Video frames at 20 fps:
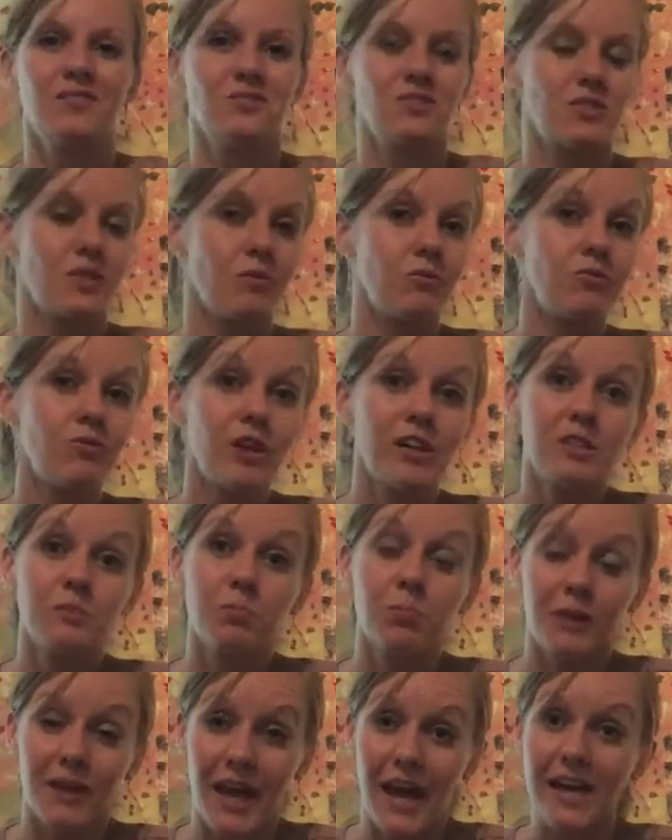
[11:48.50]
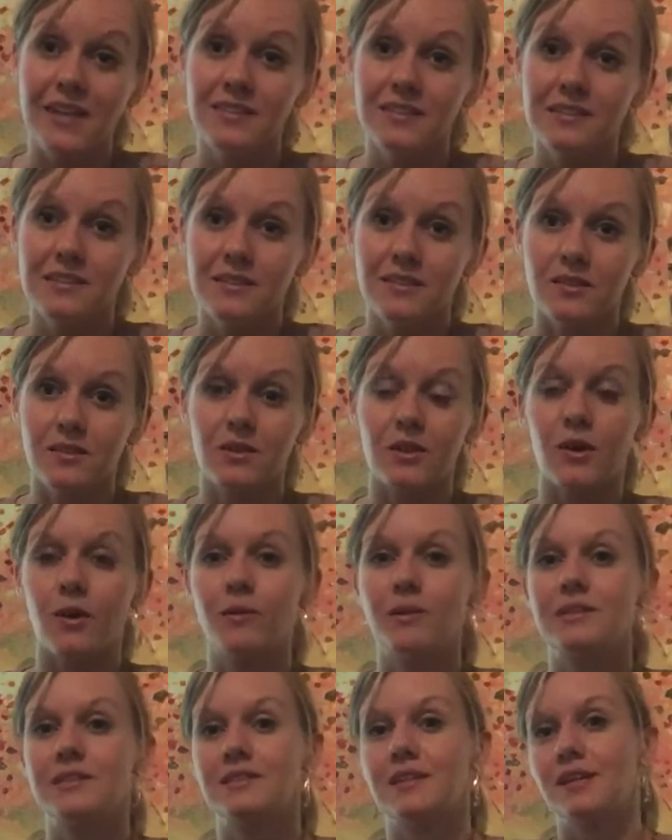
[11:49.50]
Some fresh plants are
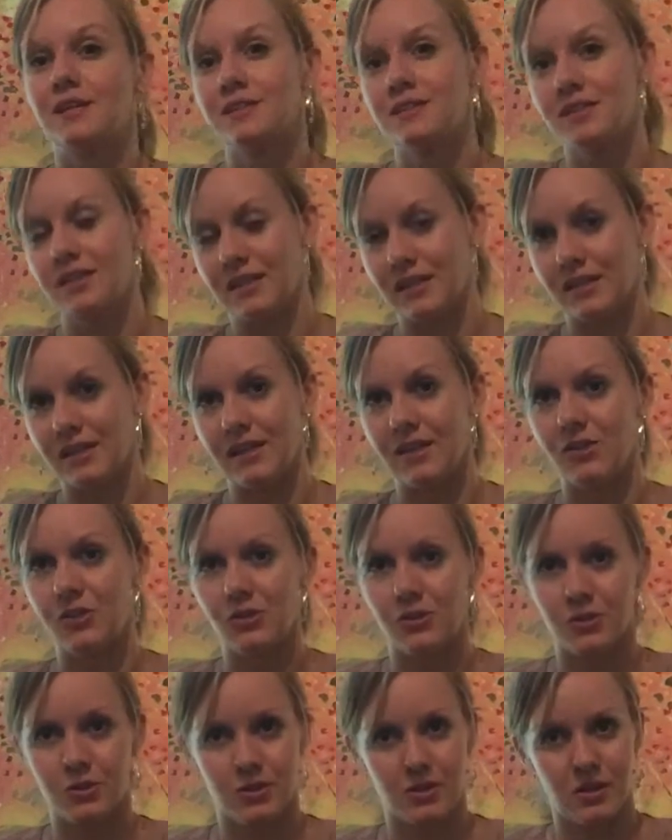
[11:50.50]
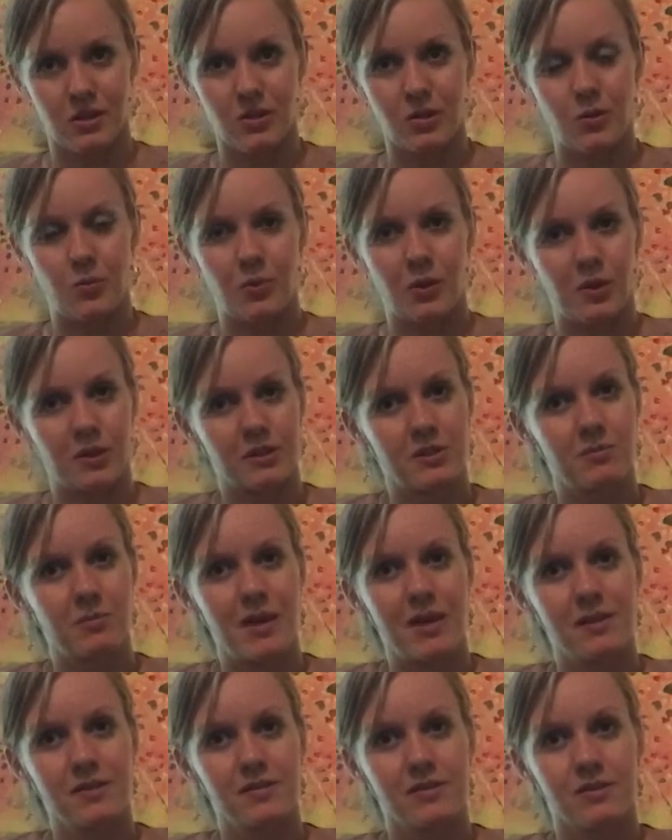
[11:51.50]
always nice in your
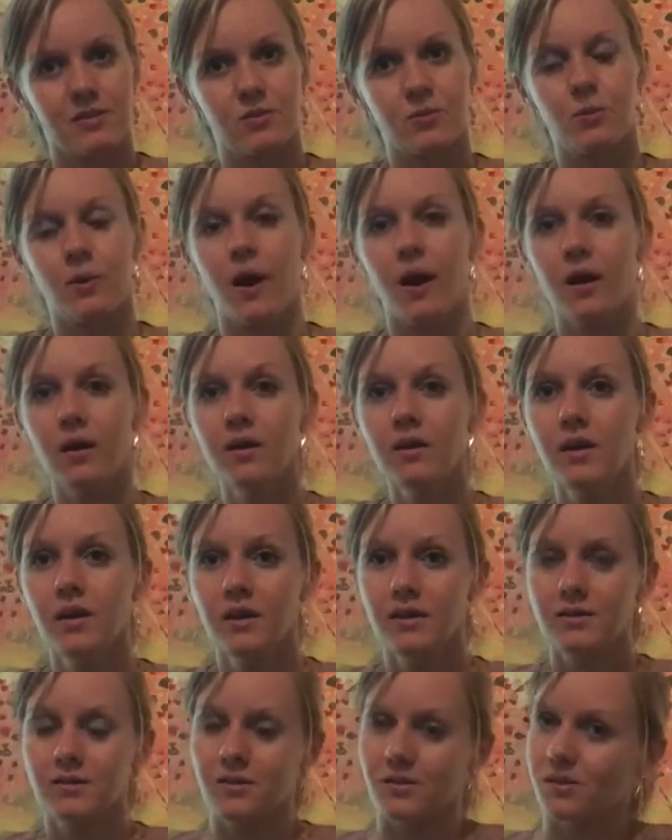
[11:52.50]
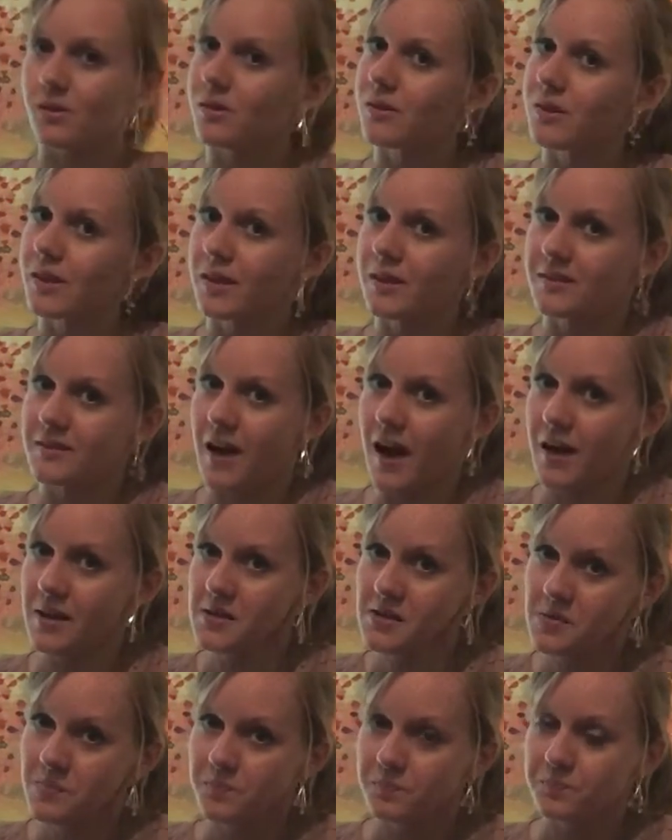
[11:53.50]
workspace as well. So think
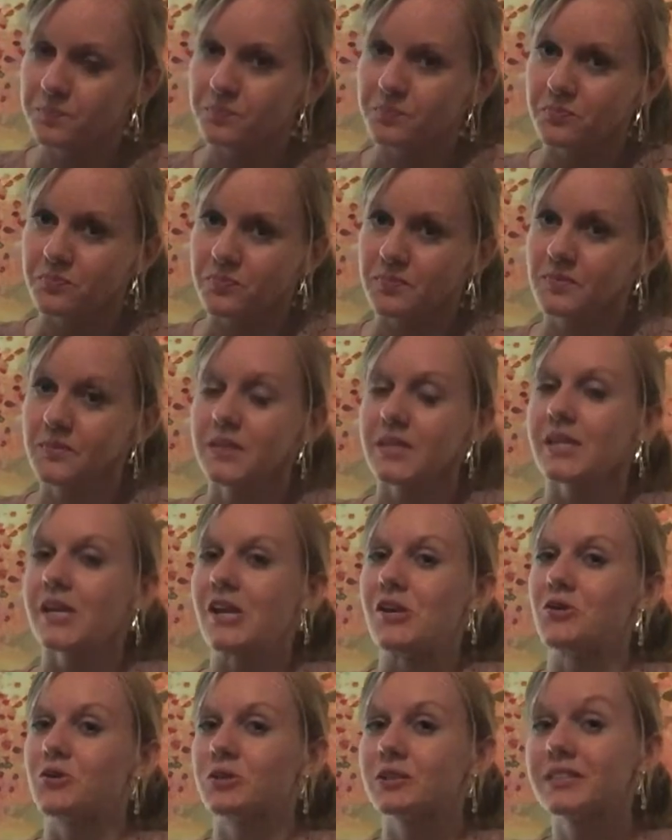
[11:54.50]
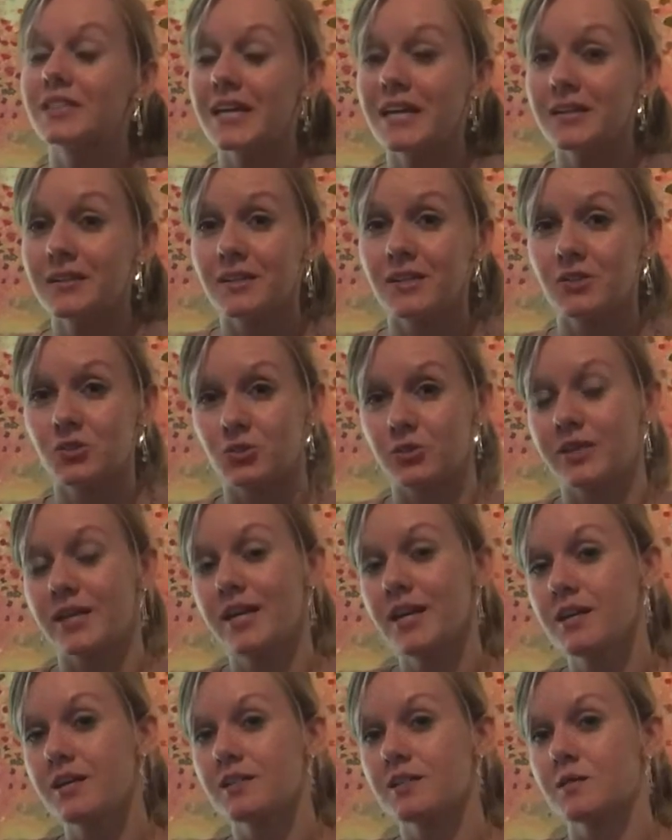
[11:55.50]
that. In your
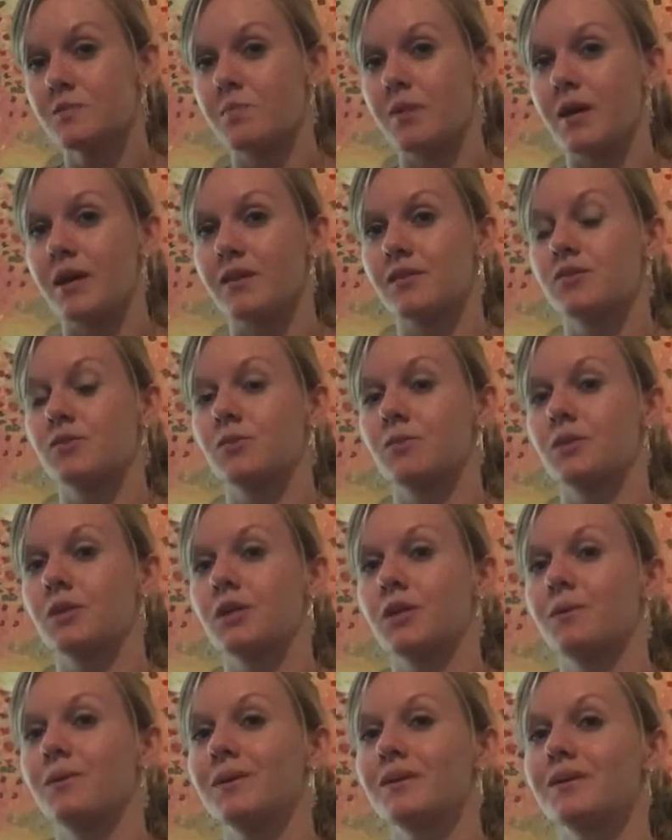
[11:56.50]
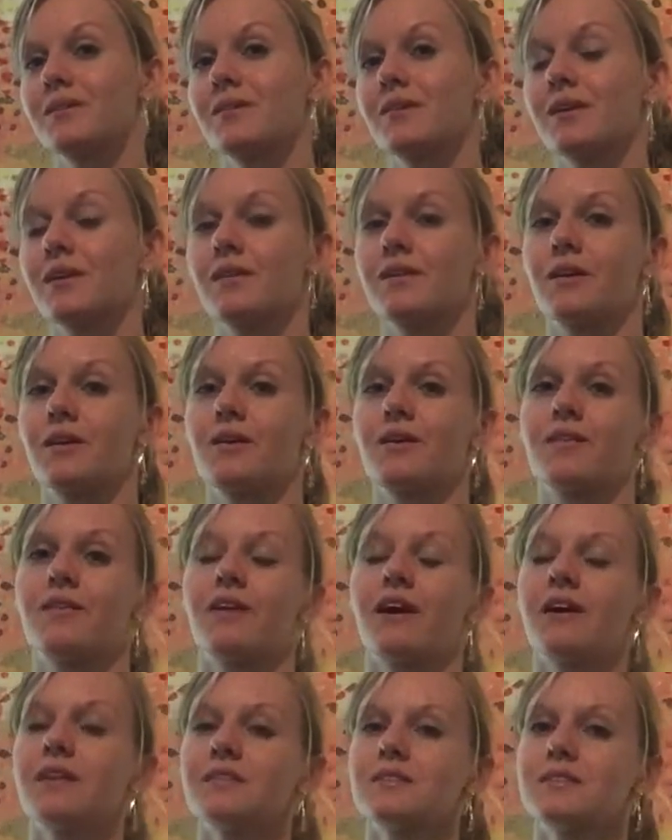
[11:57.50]
entertainment space, where you want to think there,
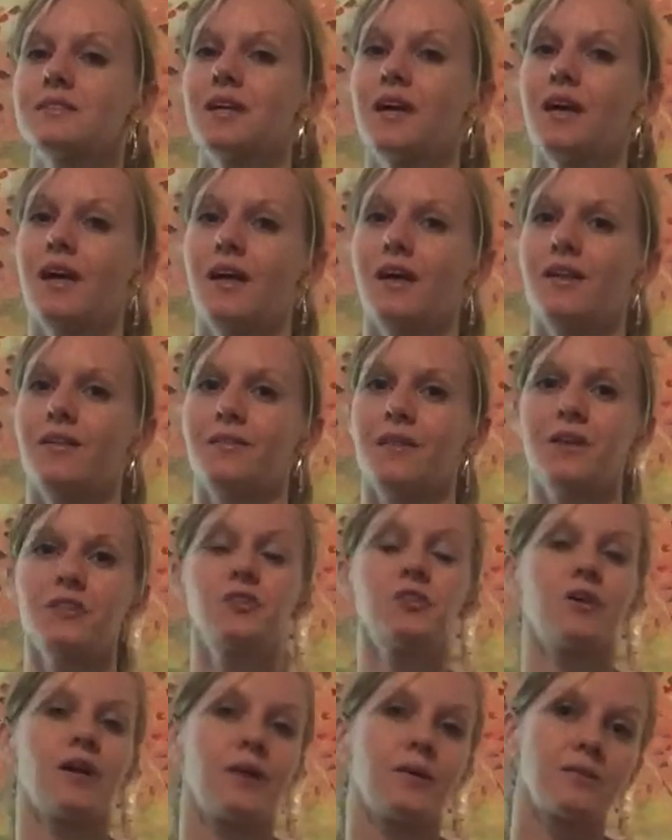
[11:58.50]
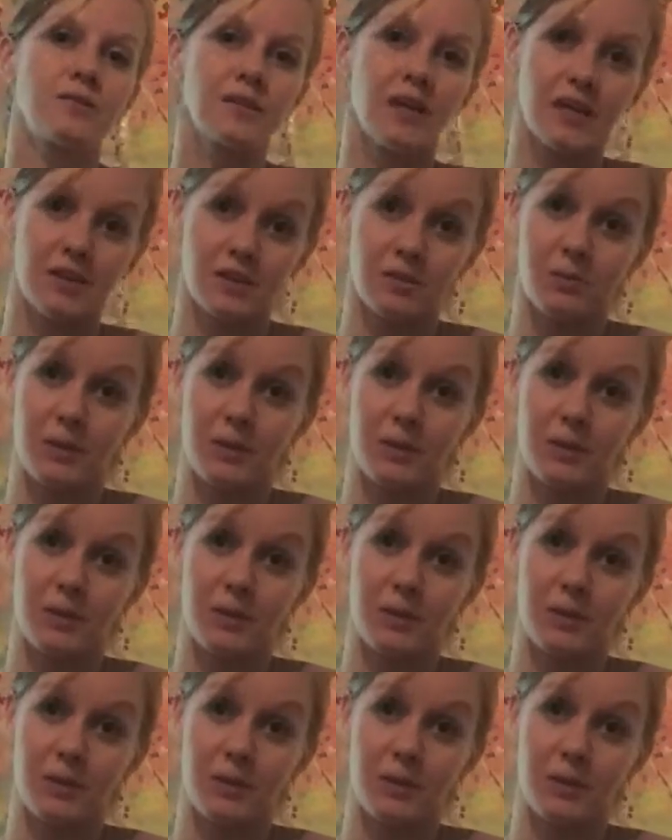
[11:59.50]
that's your outside